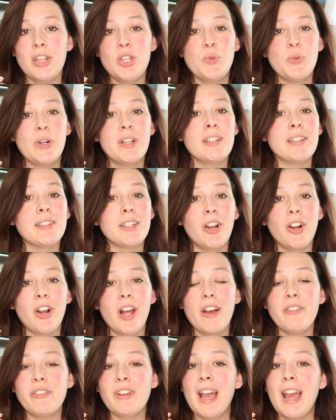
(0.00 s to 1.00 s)
and you want to
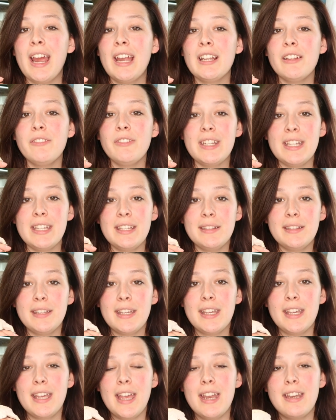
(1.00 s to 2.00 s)
start off kind of
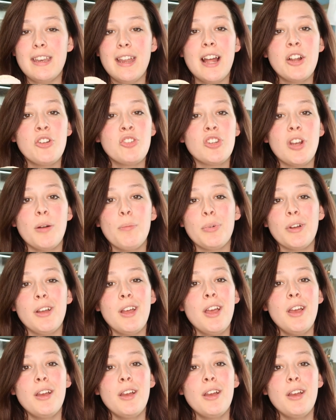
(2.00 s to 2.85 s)
easy and not jump